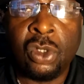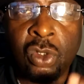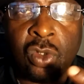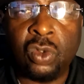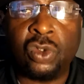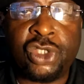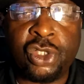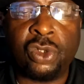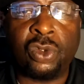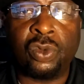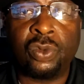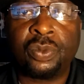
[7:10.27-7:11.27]
who's
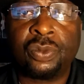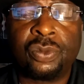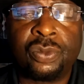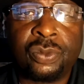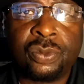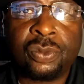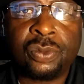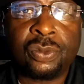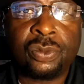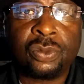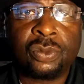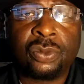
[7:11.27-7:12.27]
who
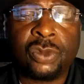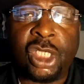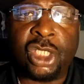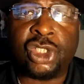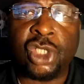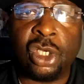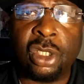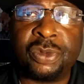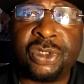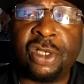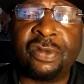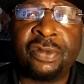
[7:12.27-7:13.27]
in
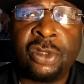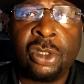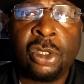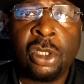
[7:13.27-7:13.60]
terms of,